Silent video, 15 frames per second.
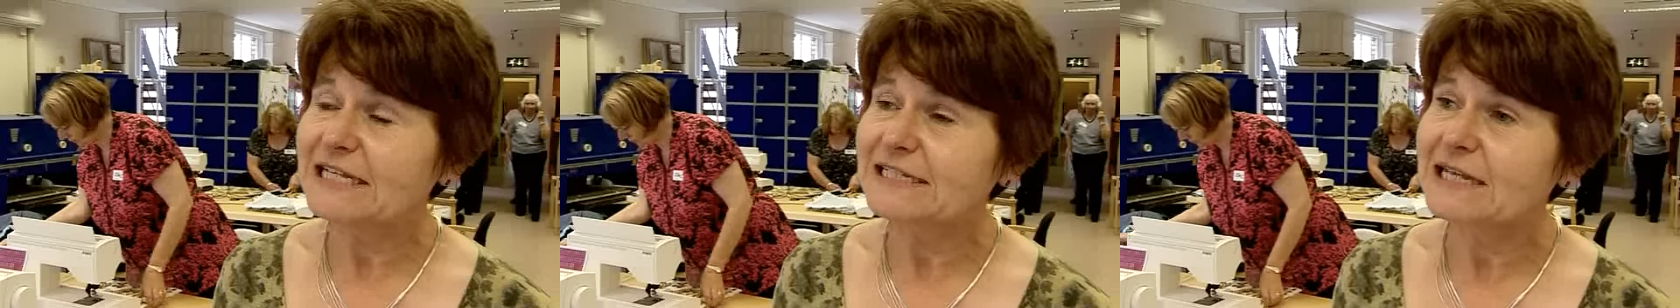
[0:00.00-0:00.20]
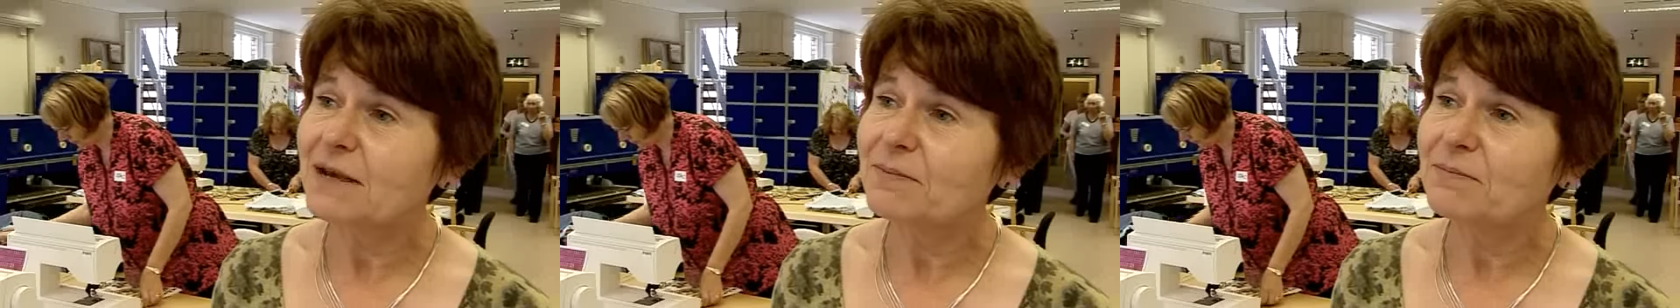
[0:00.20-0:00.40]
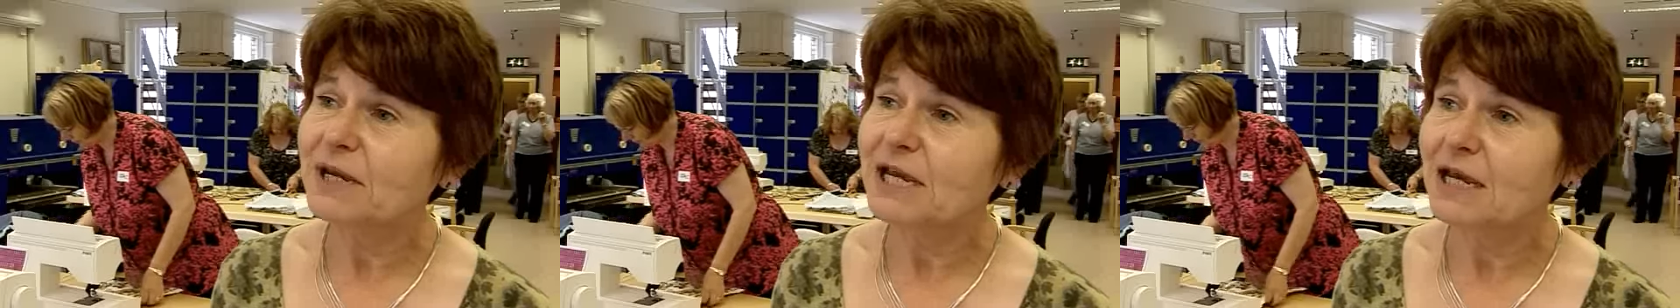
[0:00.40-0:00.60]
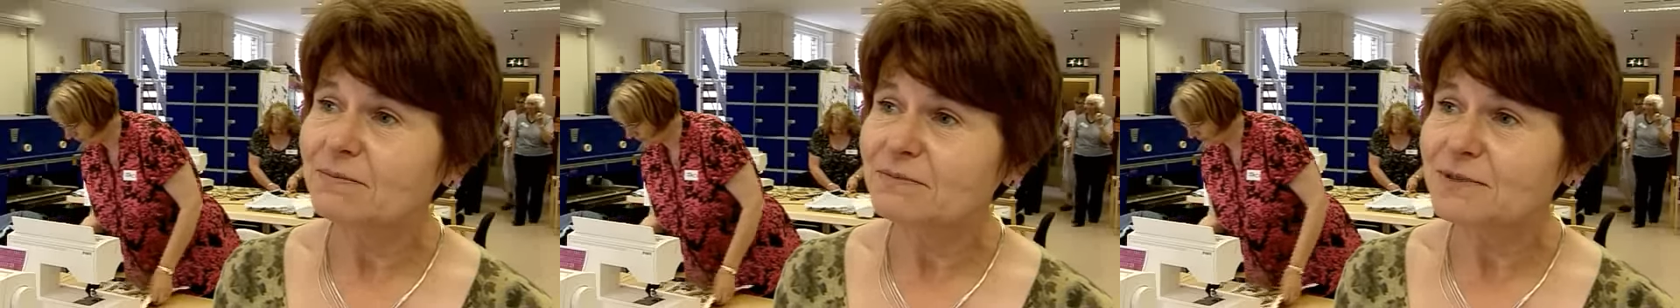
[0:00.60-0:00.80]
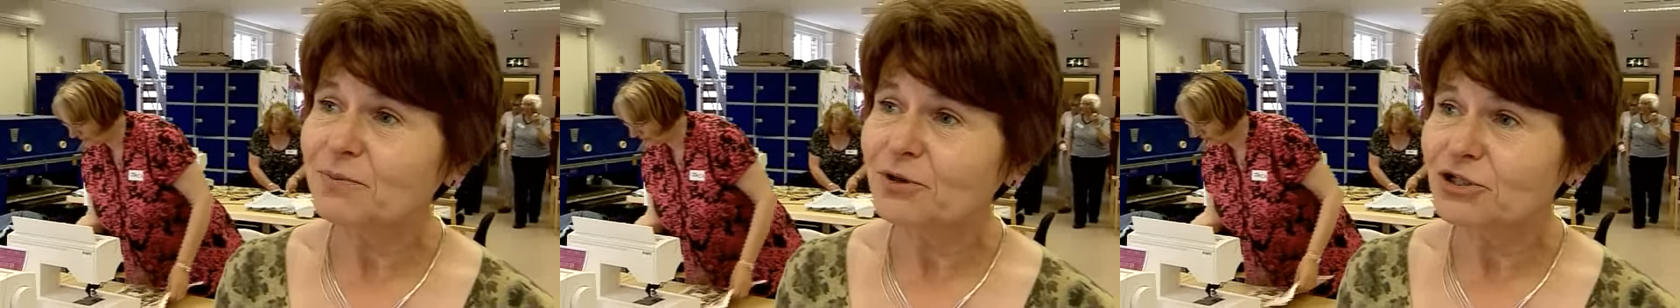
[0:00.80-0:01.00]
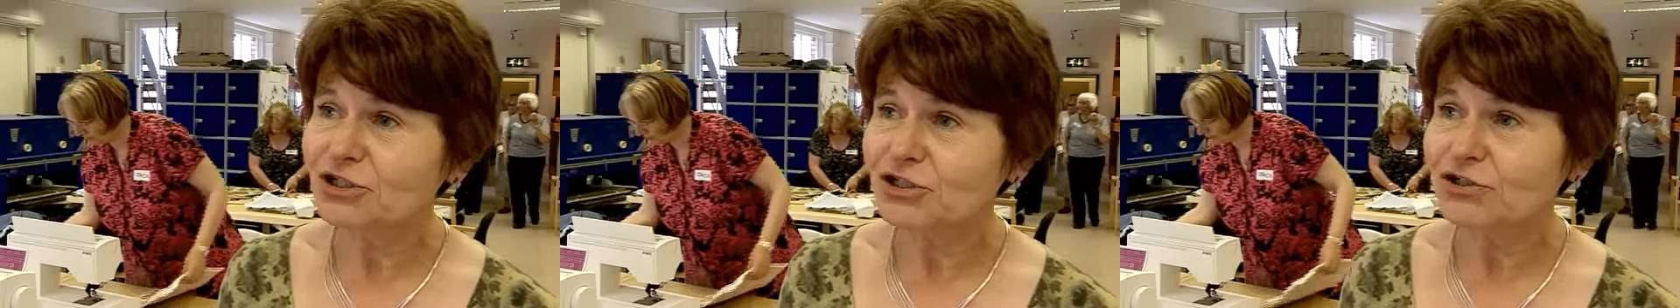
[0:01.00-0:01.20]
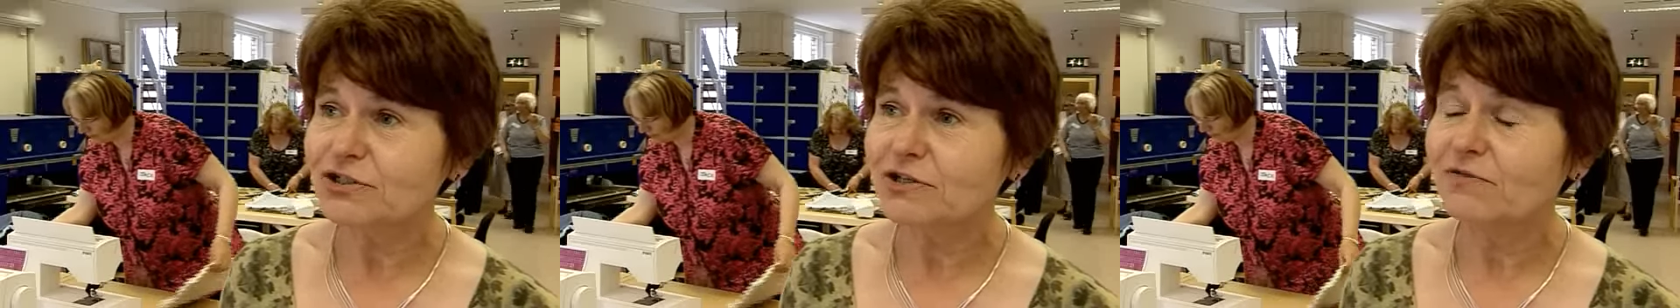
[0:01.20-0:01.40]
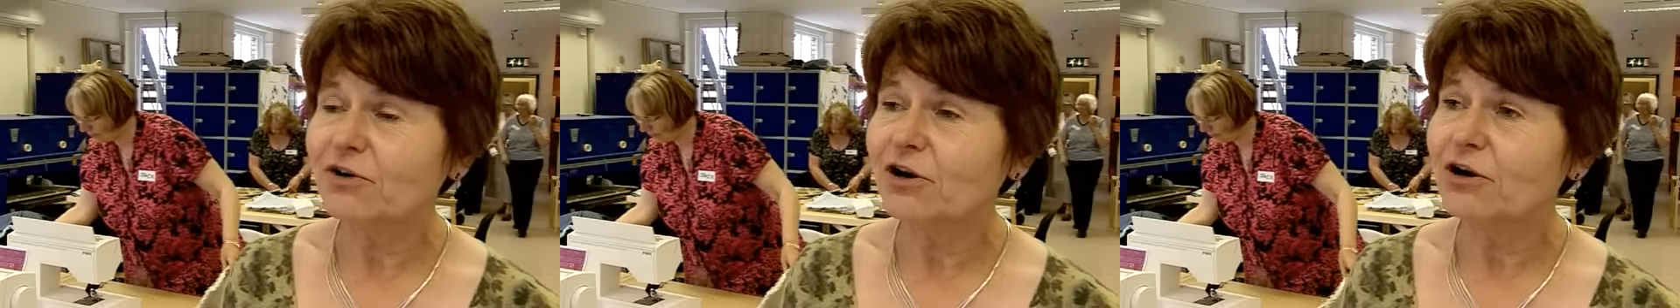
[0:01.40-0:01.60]
VSM became
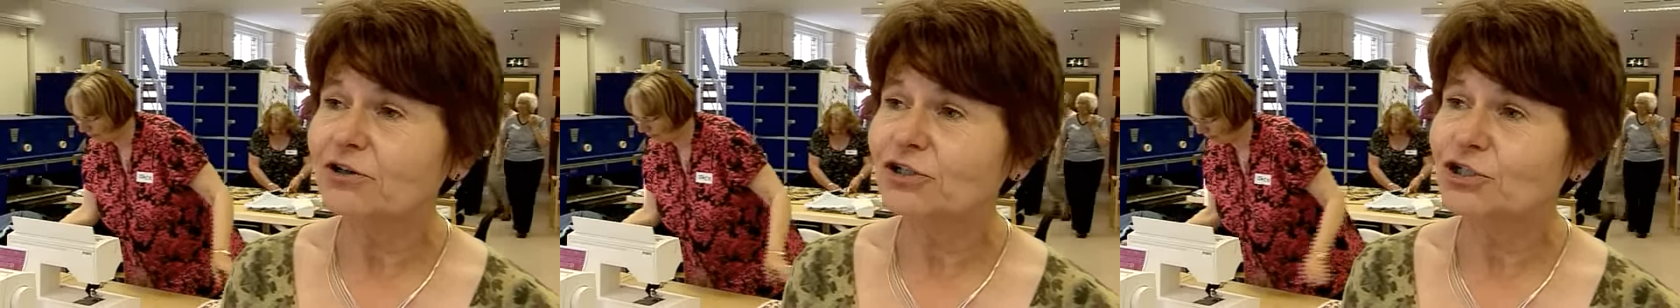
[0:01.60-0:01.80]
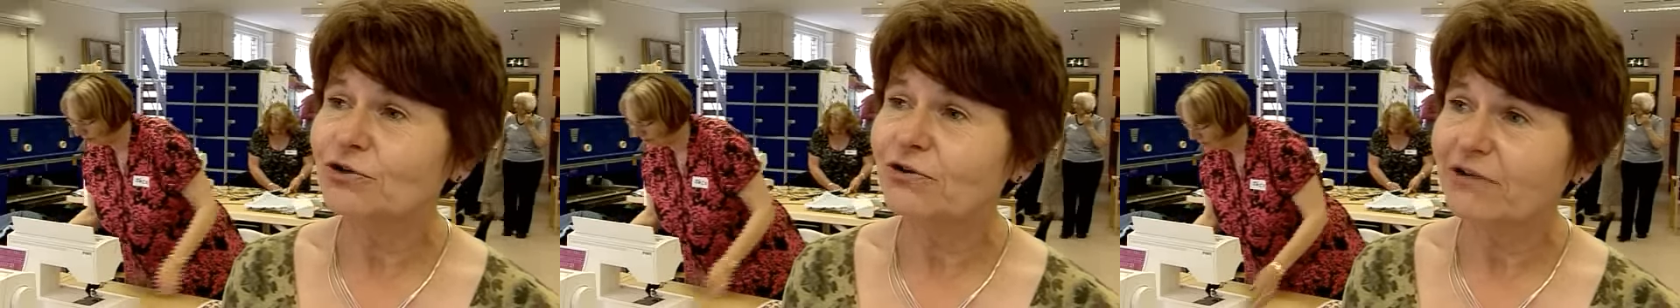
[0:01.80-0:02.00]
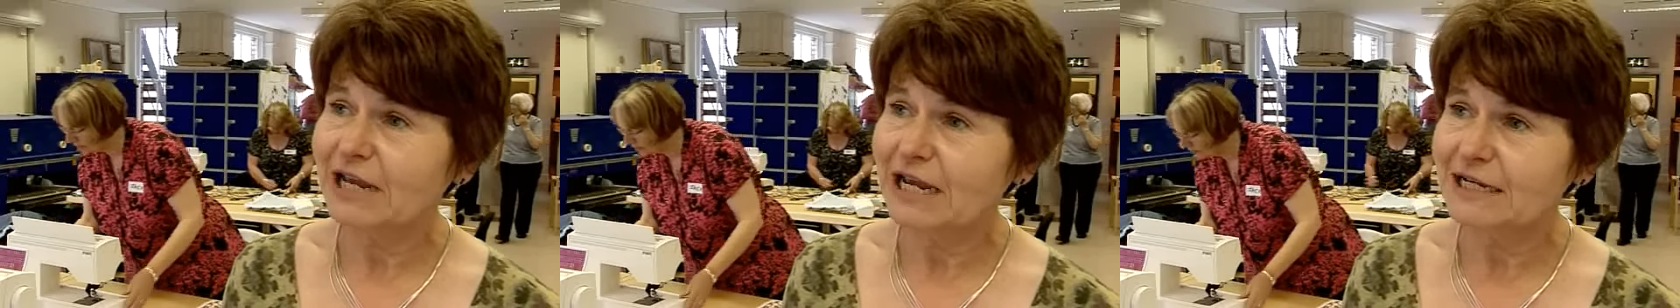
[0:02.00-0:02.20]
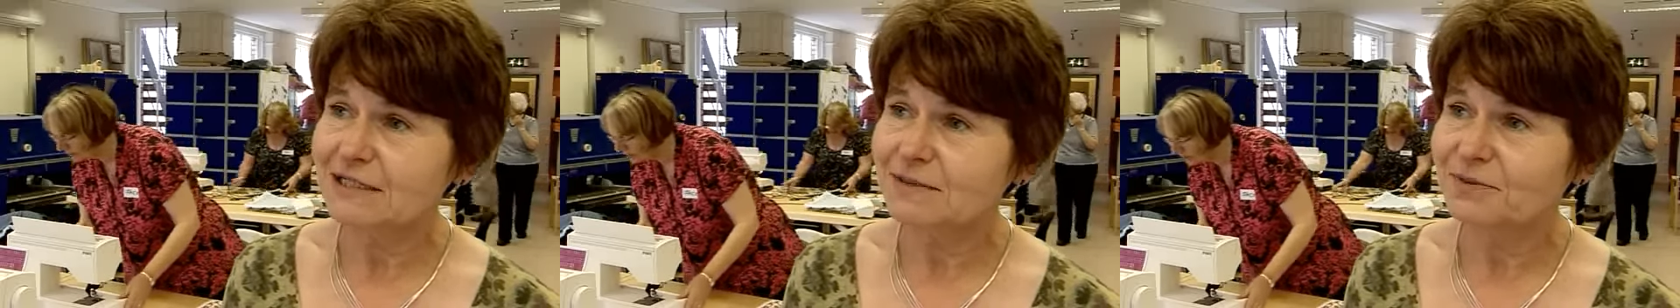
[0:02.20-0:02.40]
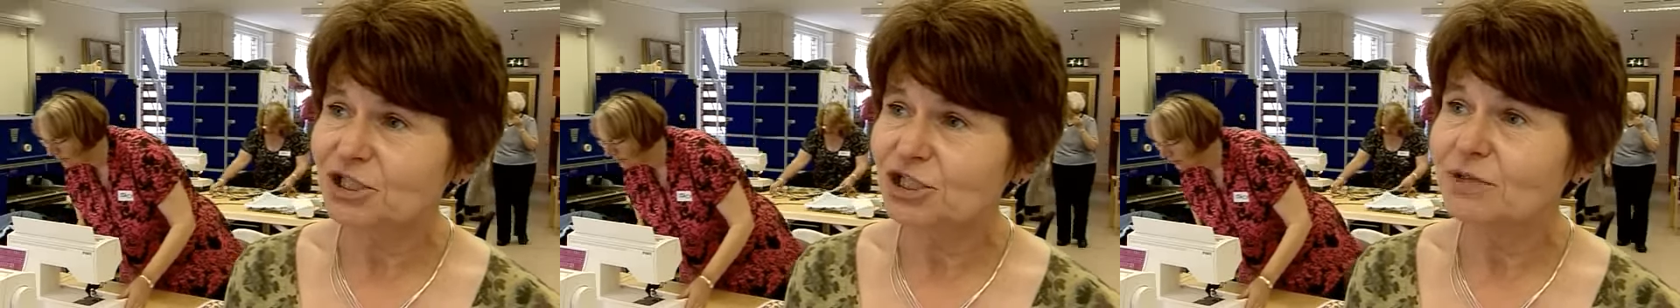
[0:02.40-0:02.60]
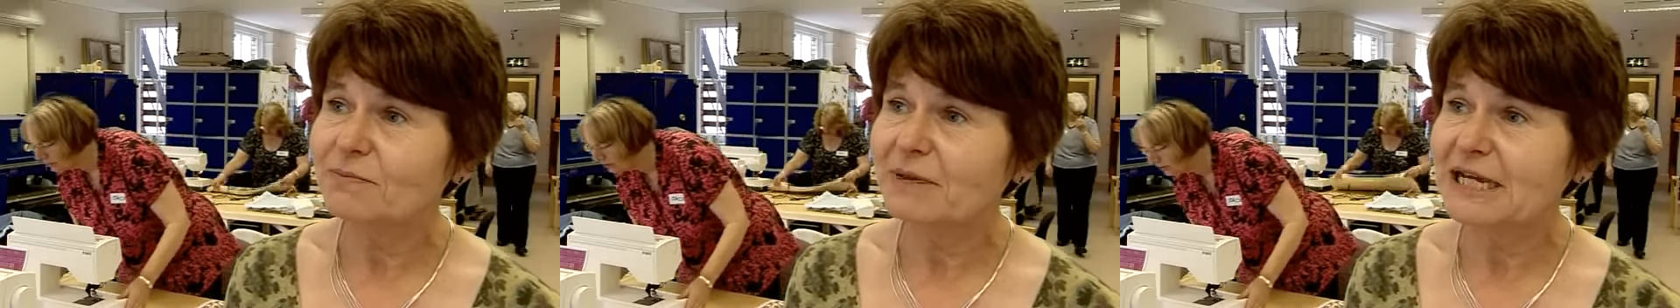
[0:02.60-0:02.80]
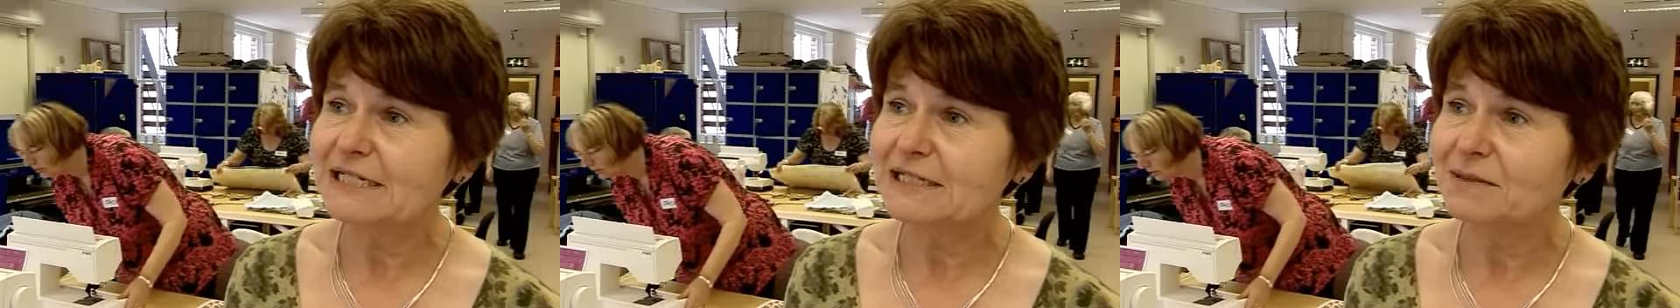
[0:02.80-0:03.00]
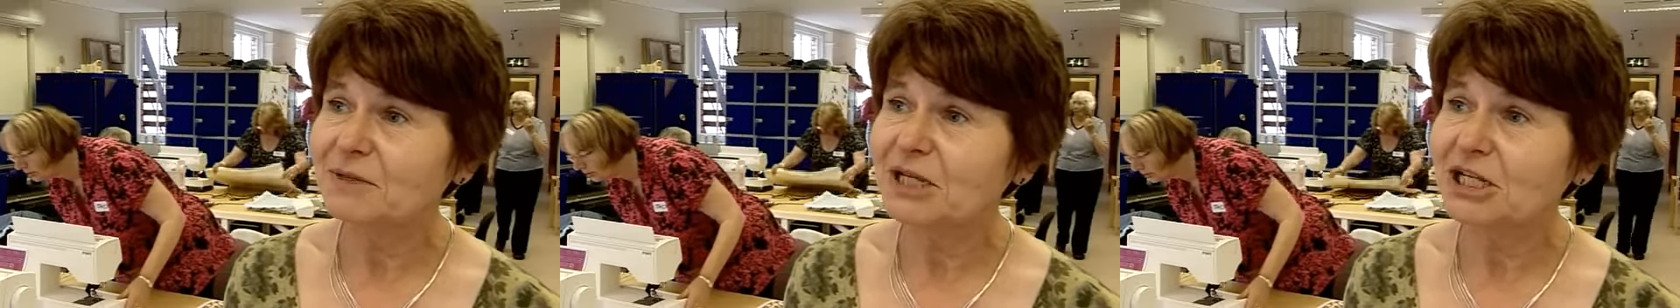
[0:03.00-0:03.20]
sponsors of our touring exhibition Made in the